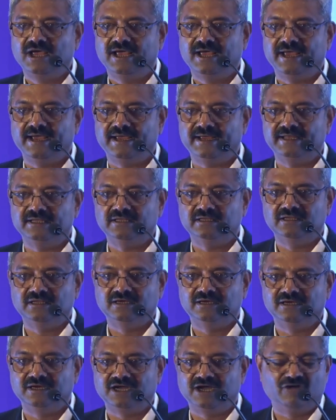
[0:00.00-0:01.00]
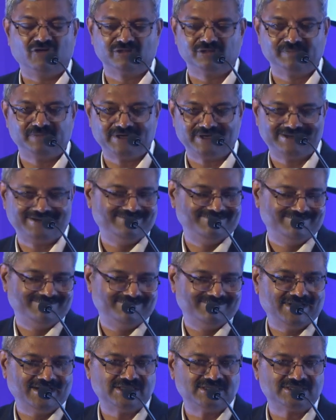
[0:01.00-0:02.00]
And government,
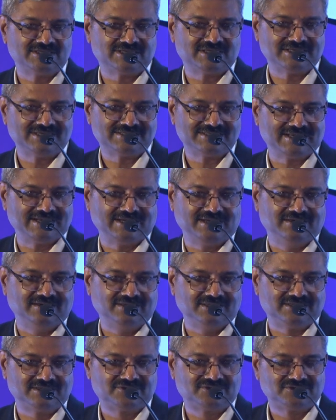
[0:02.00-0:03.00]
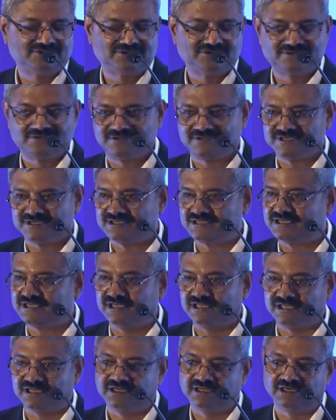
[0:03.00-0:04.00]
as I said, it's just
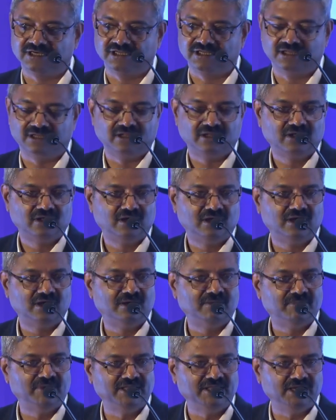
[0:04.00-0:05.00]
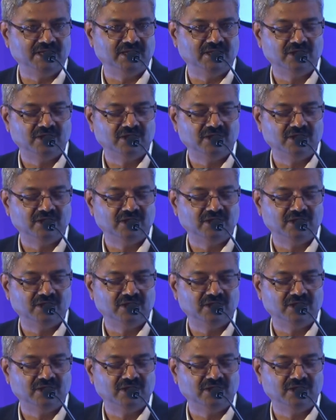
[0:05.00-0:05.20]
theoretical money.